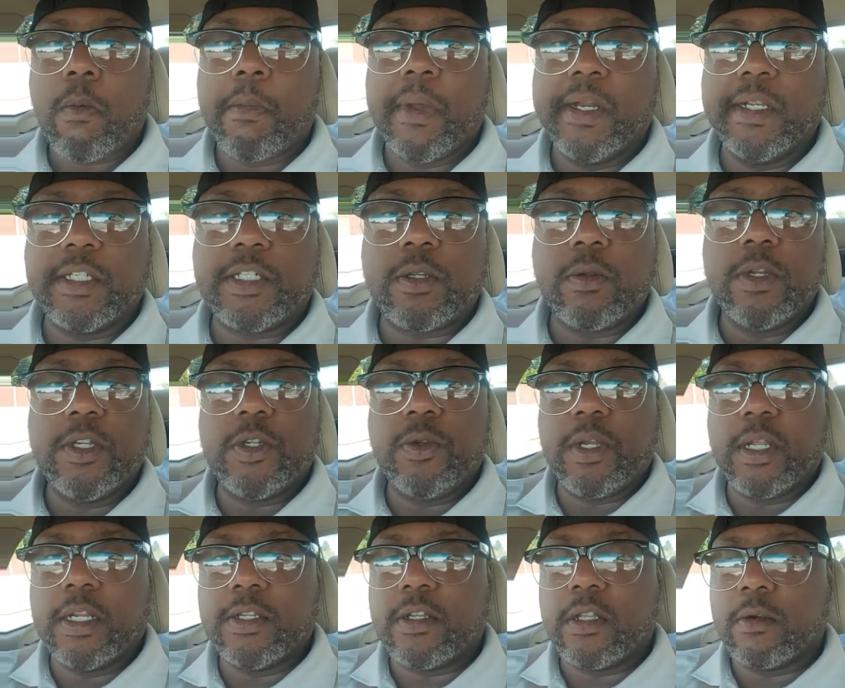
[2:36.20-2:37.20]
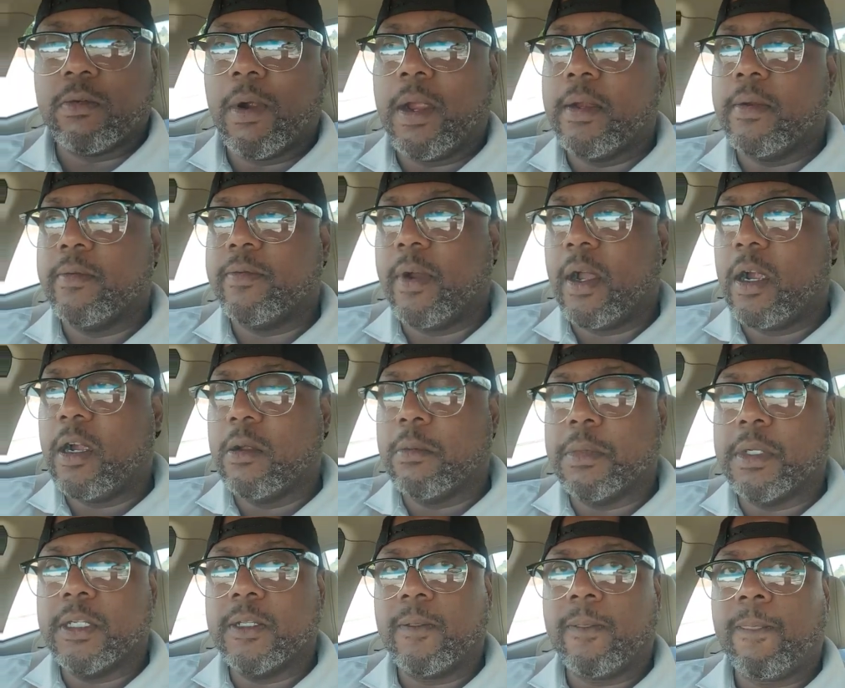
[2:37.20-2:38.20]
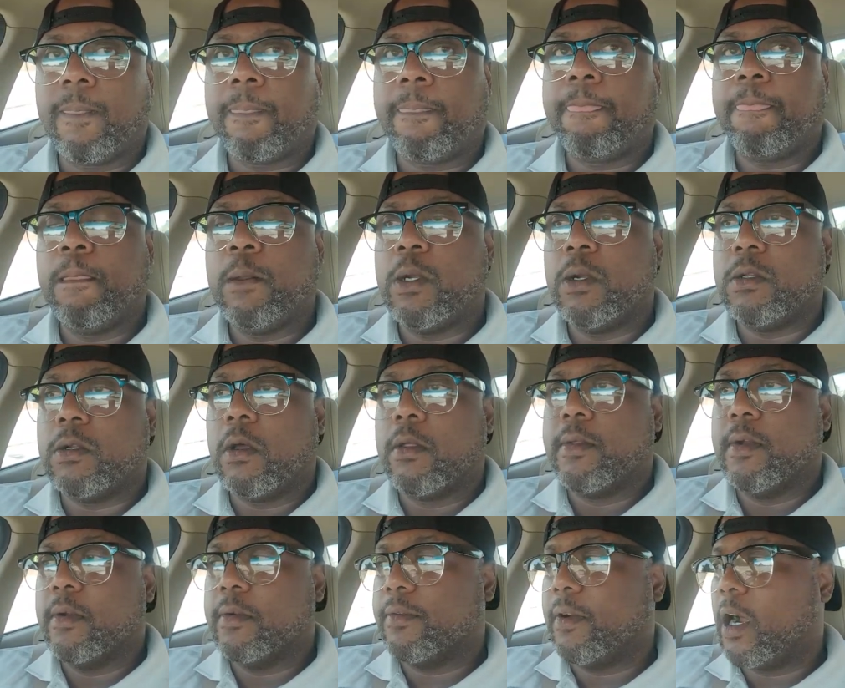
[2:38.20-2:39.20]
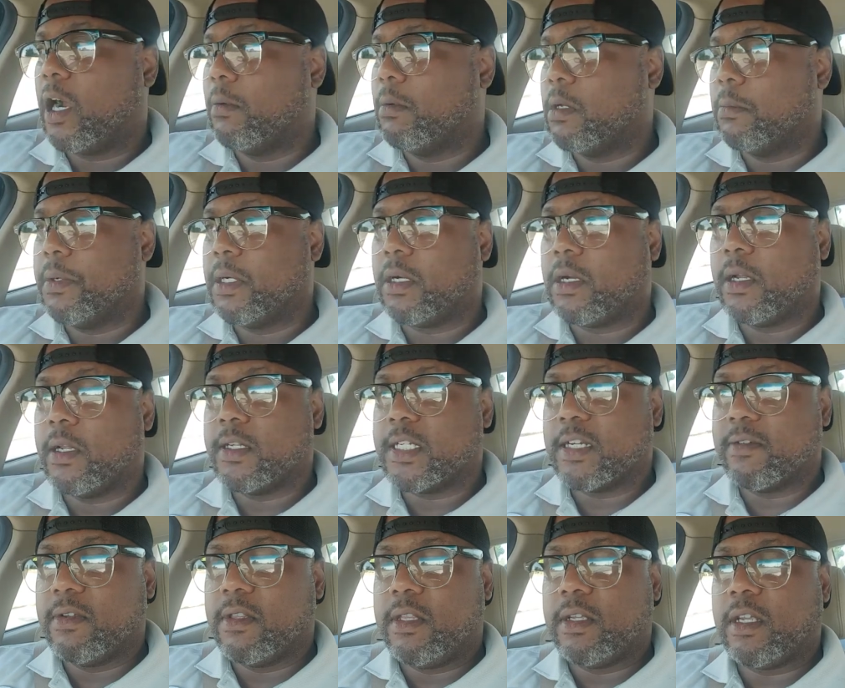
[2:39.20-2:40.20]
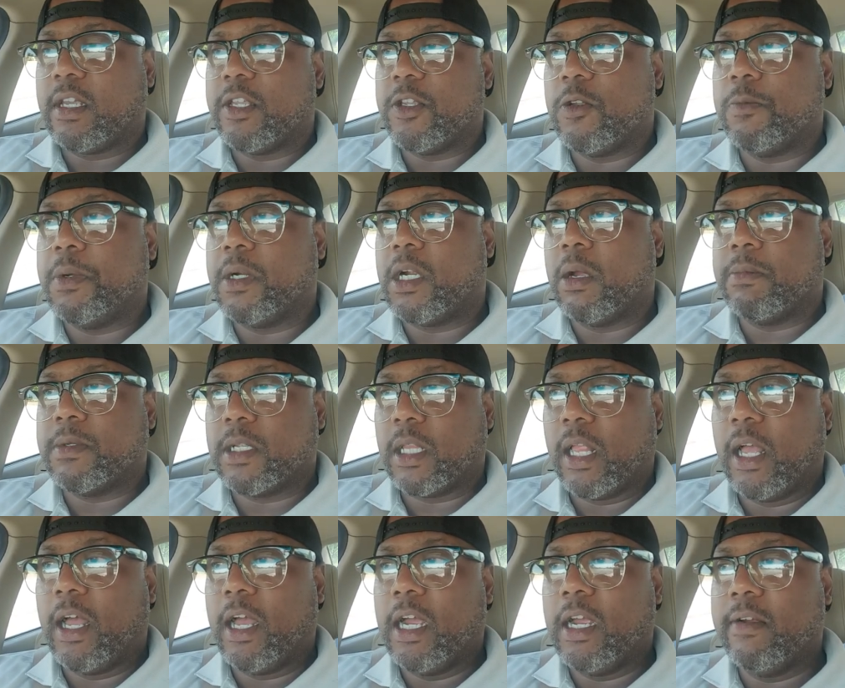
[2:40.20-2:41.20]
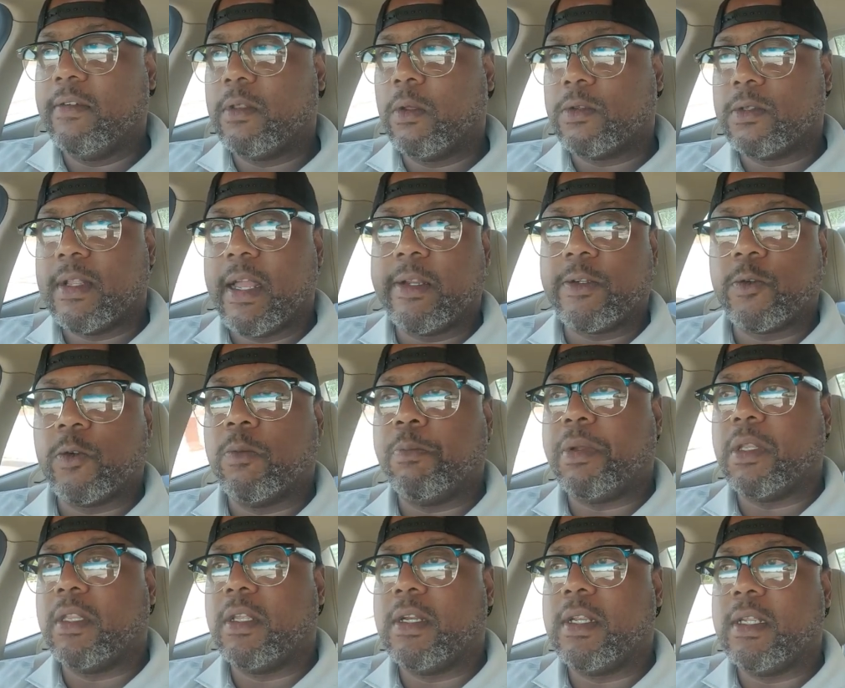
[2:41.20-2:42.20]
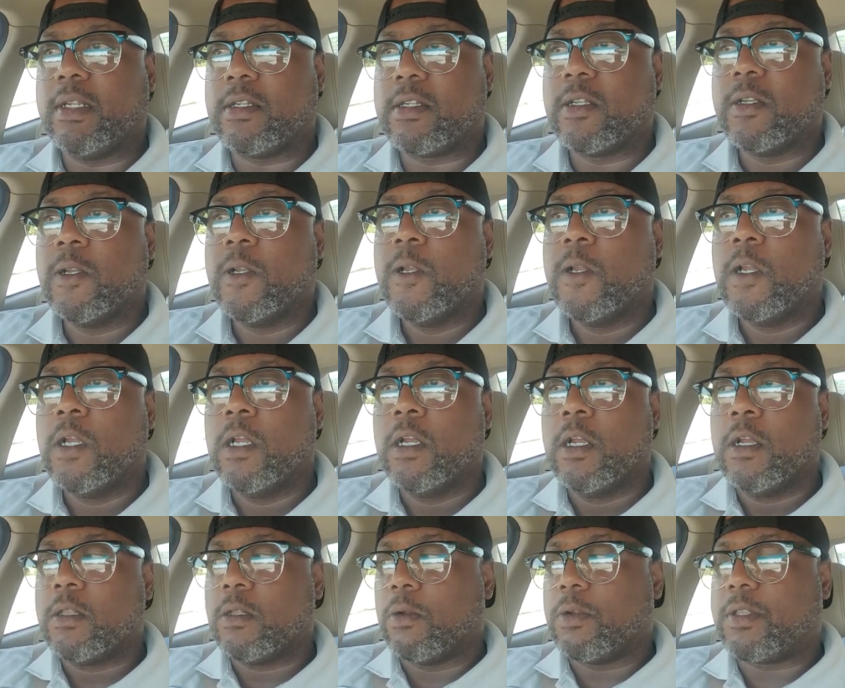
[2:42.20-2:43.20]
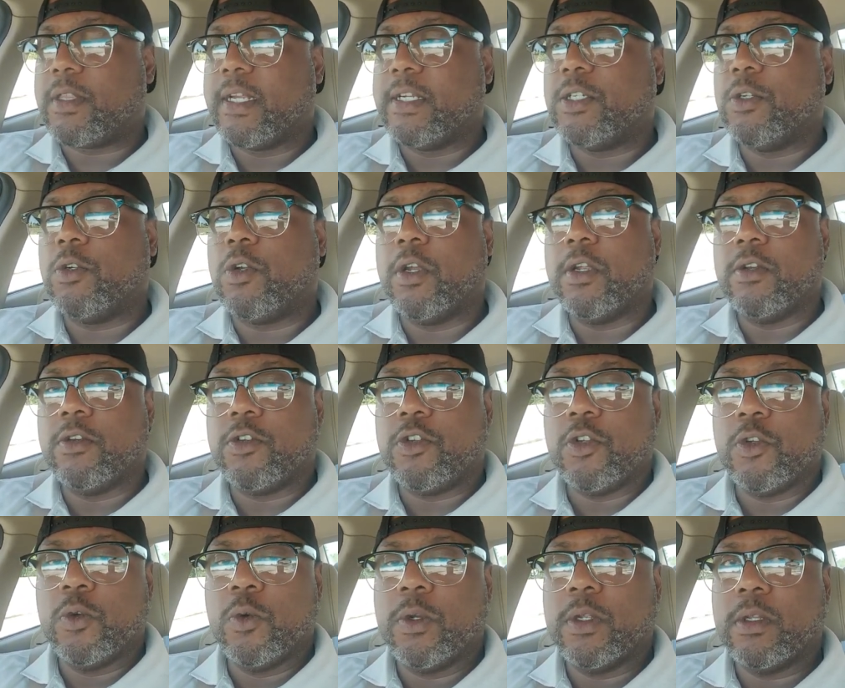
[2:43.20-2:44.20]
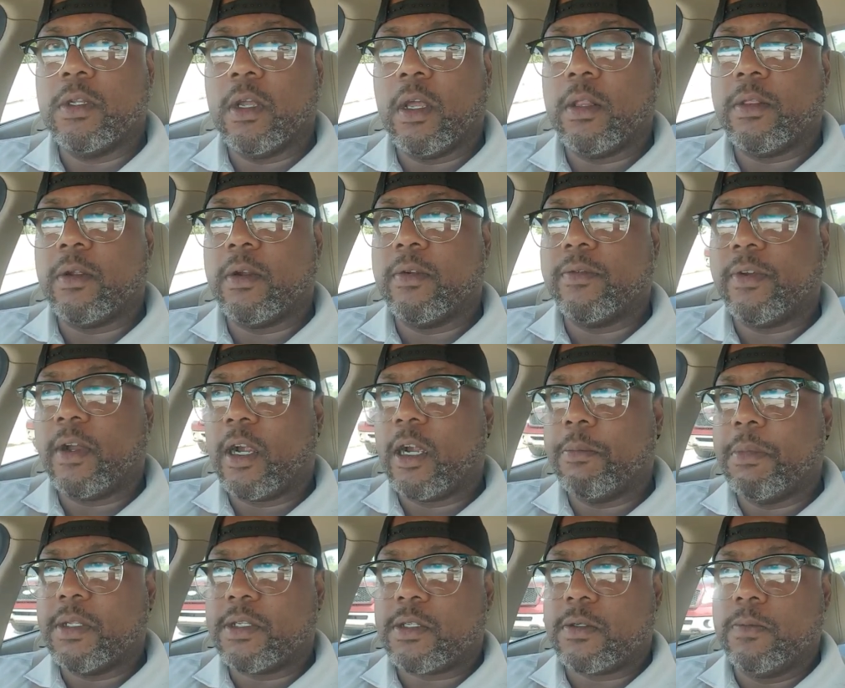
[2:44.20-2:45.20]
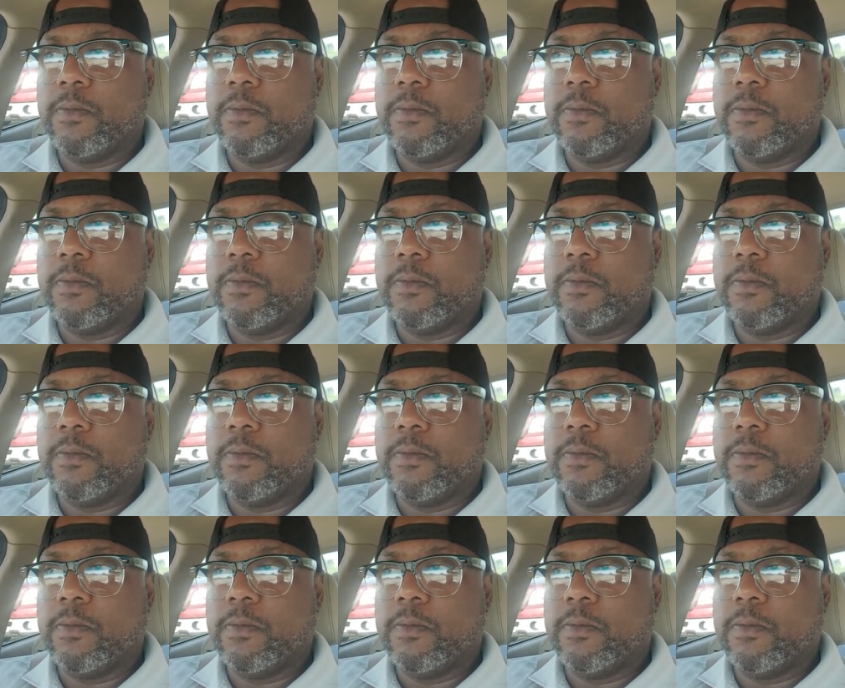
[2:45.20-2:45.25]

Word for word: But as soon as you get into the right environment, you know the environment because everything in you becomes alive. Those natural abilities, those things you couldn't do in other environments,